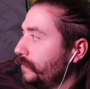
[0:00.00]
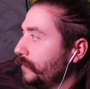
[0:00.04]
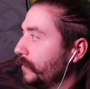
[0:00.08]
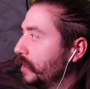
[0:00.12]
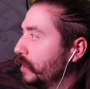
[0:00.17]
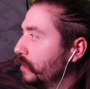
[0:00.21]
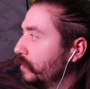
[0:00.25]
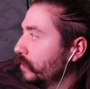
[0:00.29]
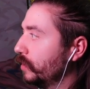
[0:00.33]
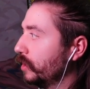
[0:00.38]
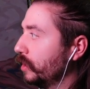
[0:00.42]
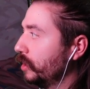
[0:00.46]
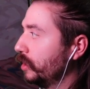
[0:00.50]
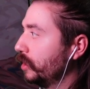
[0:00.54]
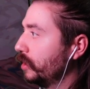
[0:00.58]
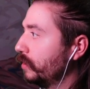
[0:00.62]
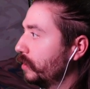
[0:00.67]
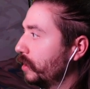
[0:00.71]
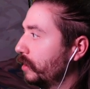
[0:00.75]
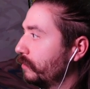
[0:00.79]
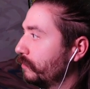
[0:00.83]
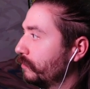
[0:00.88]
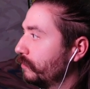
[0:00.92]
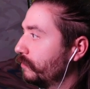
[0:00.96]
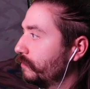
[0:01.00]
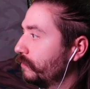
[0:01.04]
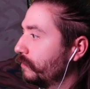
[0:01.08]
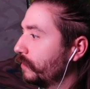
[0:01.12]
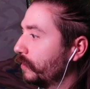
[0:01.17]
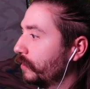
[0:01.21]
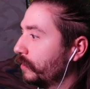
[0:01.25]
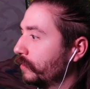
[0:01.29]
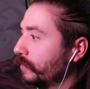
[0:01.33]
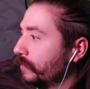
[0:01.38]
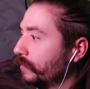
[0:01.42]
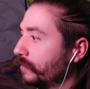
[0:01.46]
We're gonna go down
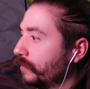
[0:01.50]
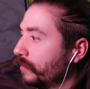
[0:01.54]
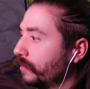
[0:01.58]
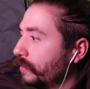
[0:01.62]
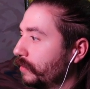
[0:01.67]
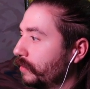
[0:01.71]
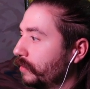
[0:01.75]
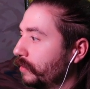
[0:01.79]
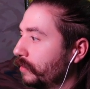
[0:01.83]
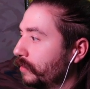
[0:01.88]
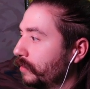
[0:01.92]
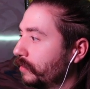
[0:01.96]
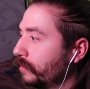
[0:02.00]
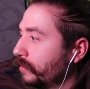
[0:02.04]
further.